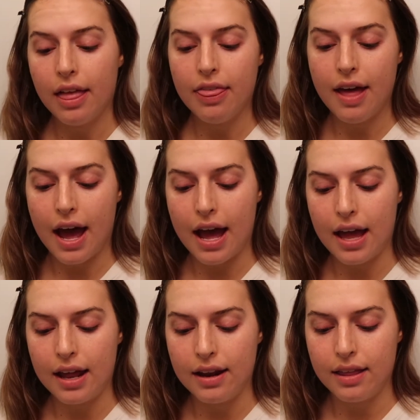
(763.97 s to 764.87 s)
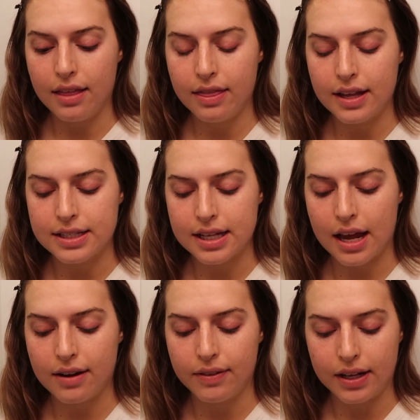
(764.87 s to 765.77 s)
that that's
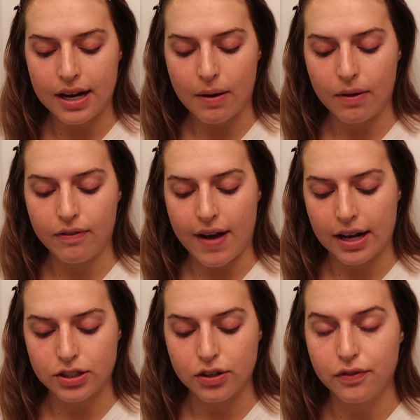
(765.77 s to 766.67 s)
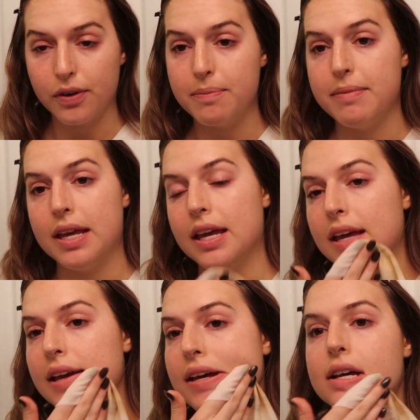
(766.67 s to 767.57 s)
kind of like now a factor for
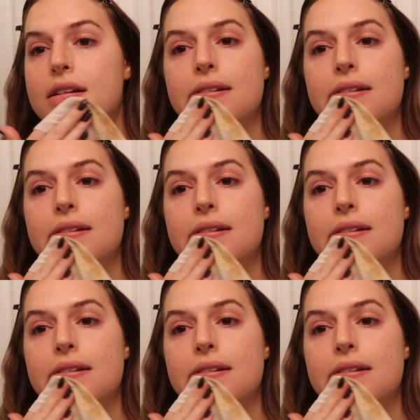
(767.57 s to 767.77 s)
me